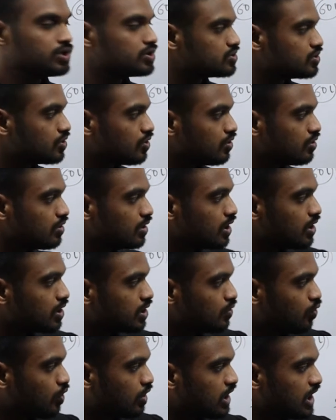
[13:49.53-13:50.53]
So
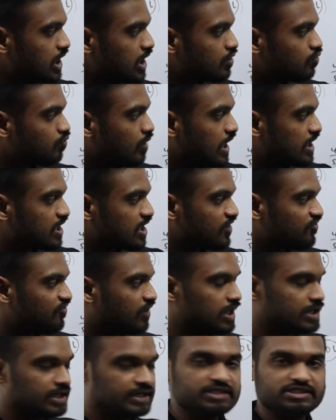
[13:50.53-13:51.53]
the only quantity of
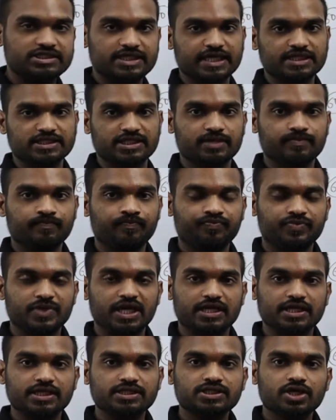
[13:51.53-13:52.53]
water is changing,
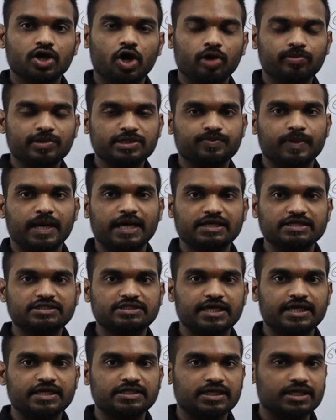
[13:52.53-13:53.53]
that is how much part is
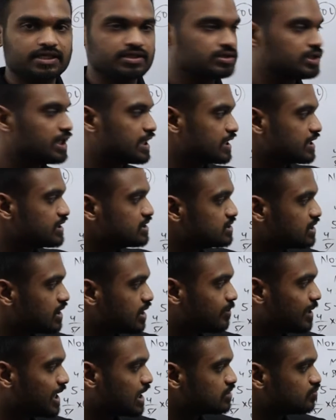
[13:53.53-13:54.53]
changing, that is
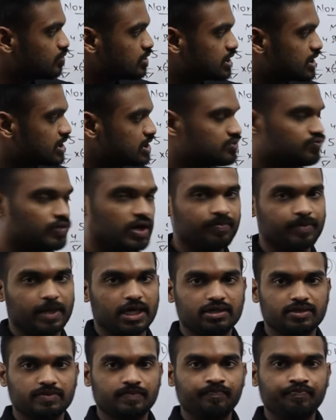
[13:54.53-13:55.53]
3 minus 4, that is 1
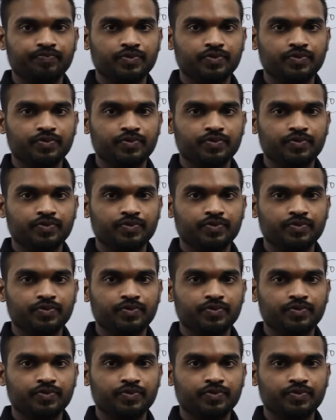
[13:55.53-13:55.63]
part.